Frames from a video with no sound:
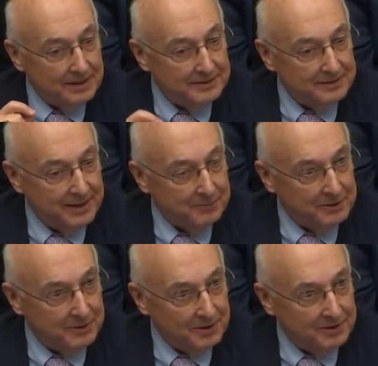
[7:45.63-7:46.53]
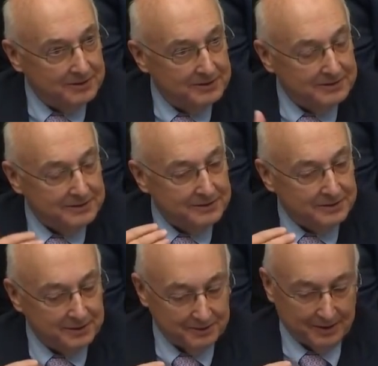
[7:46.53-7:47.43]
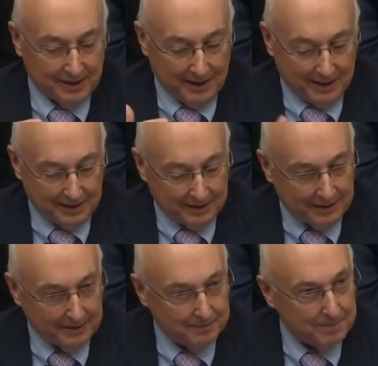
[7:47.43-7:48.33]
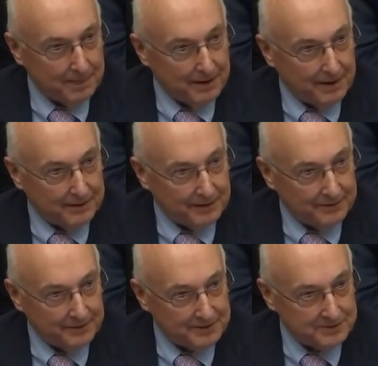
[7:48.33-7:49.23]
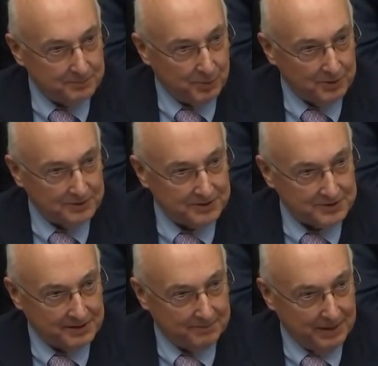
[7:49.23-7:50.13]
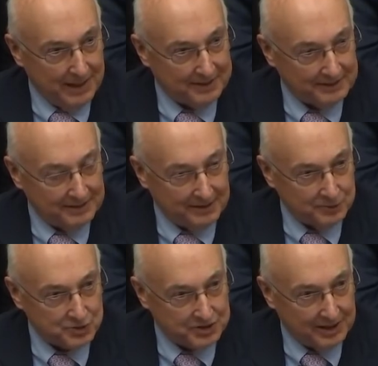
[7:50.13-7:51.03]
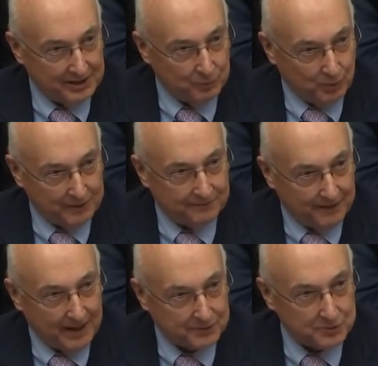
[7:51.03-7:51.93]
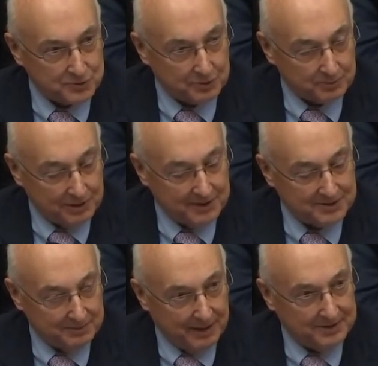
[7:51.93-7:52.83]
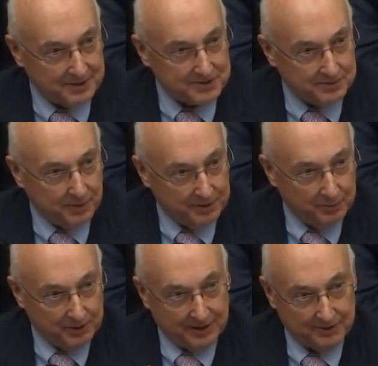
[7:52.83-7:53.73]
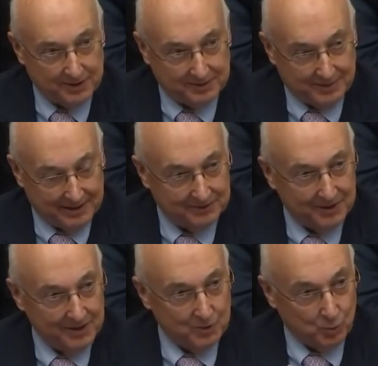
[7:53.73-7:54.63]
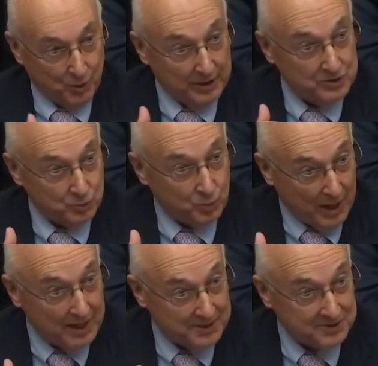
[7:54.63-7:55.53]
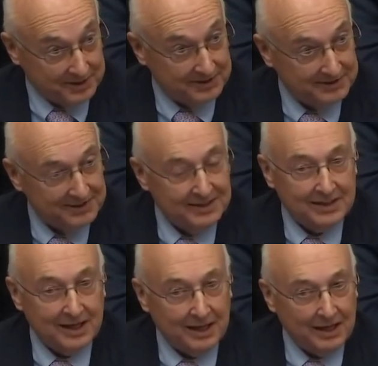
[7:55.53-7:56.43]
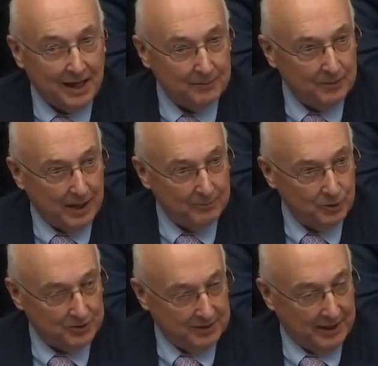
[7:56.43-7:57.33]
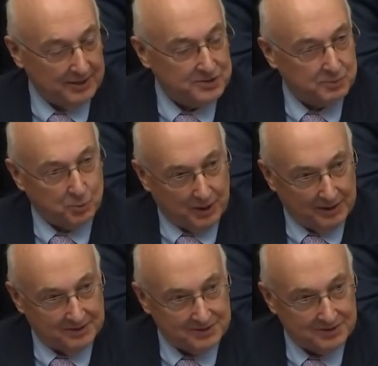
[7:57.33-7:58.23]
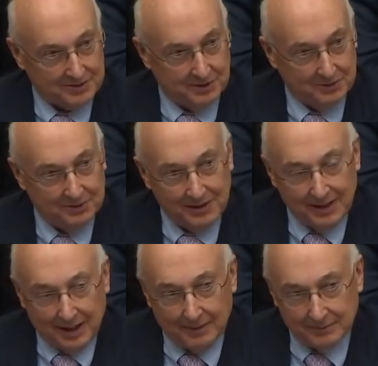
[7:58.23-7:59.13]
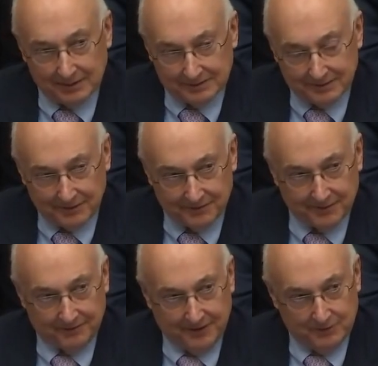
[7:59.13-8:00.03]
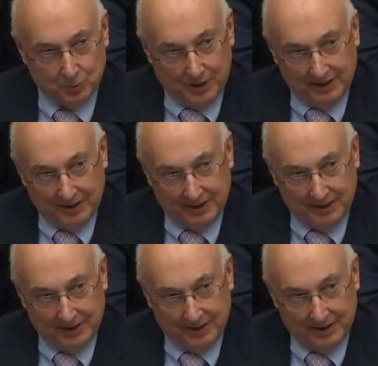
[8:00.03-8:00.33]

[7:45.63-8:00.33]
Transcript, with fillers: and in that regard, you know, uh, I, I think it's important to step back and understand what factors took place. In my testimony, when I talk about rates rising, uh, I'm, I'm looking at spreads. So um, the, the Fed